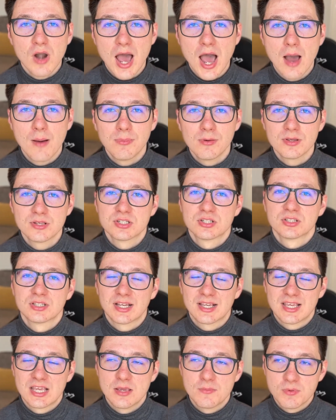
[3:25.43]
Apple is gonna
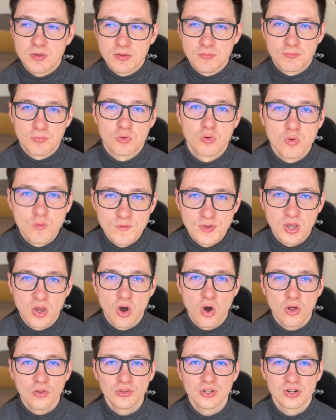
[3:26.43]
keep improving
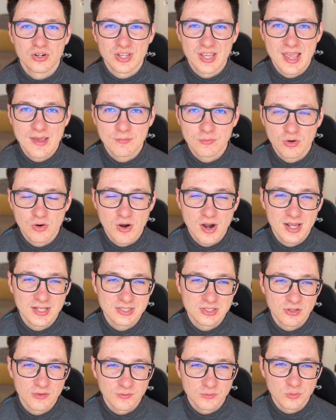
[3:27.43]
on their camera
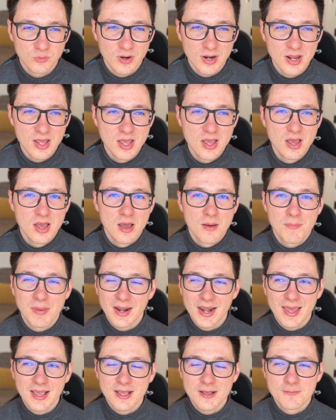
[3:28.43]
software, but
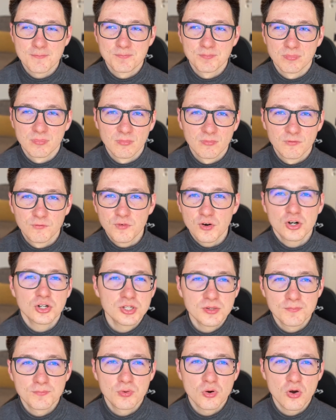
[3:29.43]
like
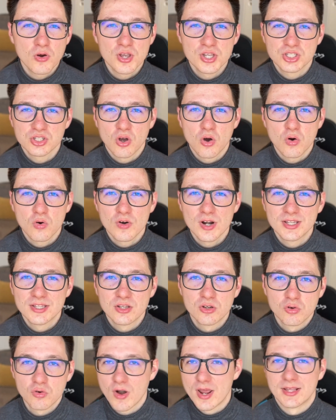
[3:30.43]
13 Pro is already
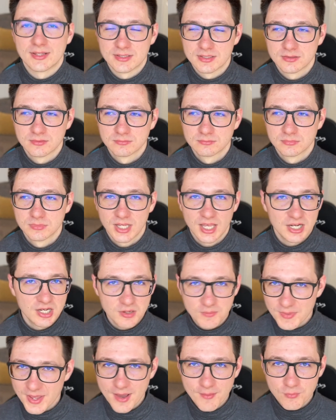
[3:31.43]
great. Can it
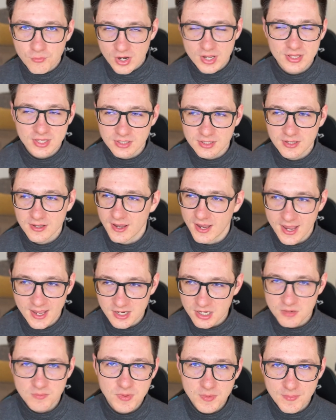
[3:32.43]
be upgraded? Can
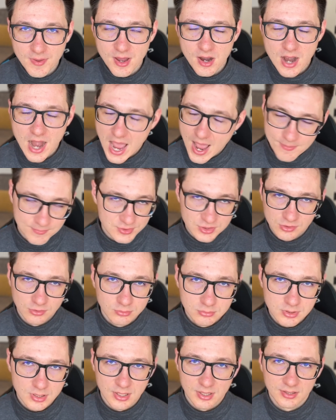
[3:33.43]
it be better?
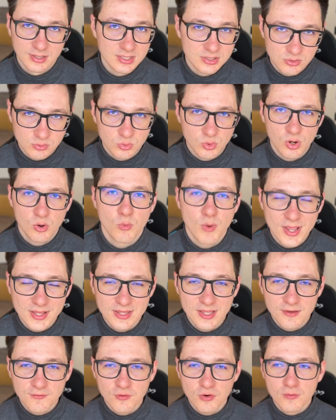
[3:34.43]
Absolutely. That's what we are
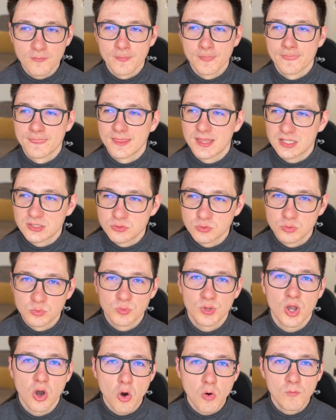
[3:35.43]
waiting for. That's what we
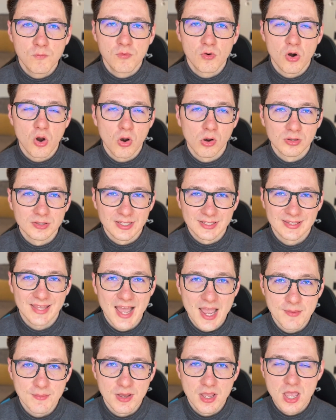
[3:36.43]
hope for all the
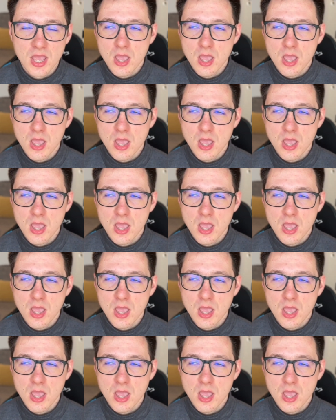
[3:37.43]
time.